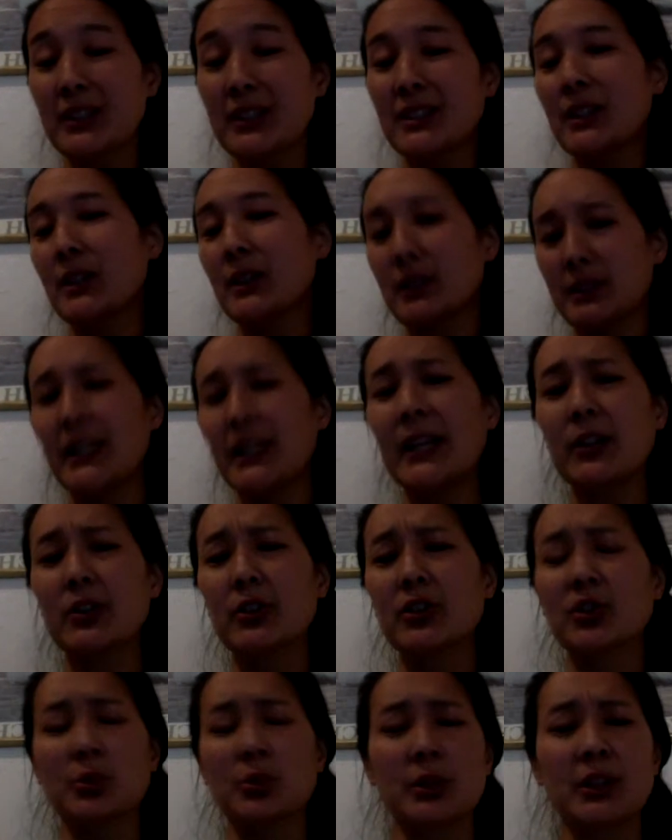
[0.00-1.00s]
Let's say like
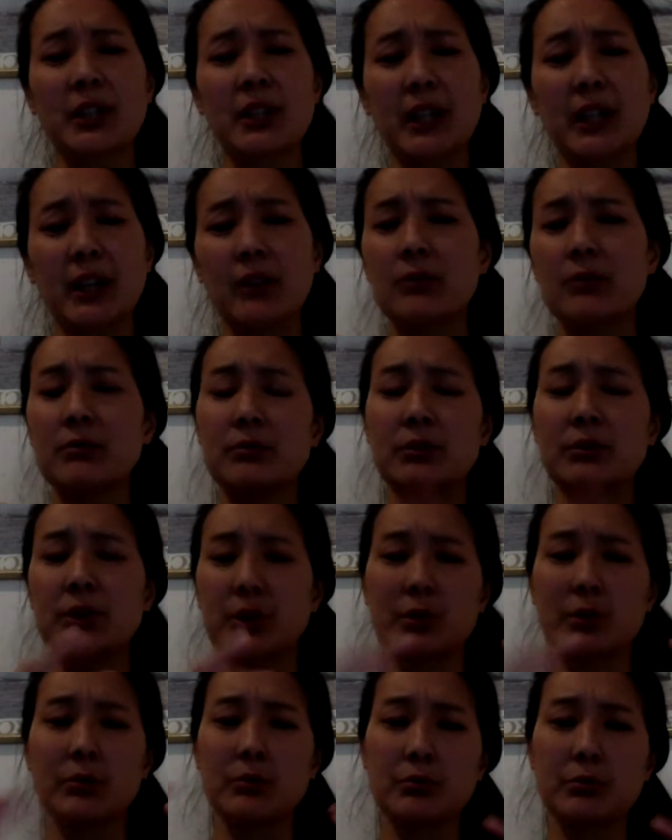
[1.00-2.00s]
tankers, when they,
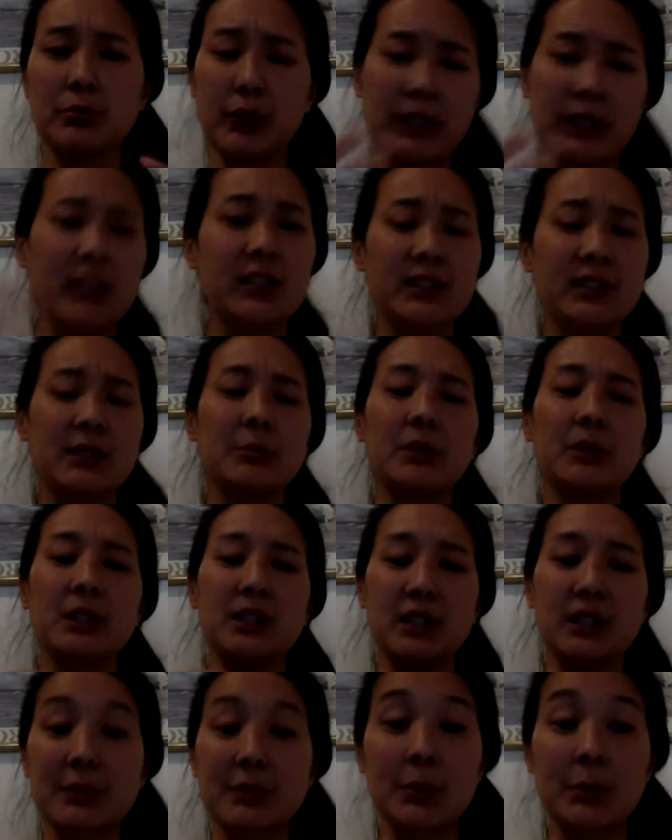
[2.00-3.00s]
run into something
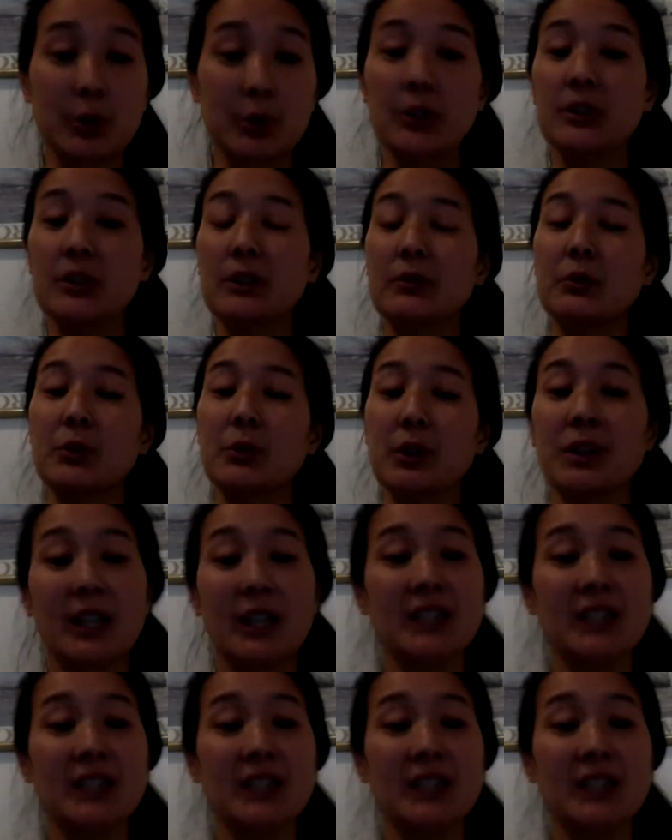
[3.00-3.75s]
and they spill oil everywhere,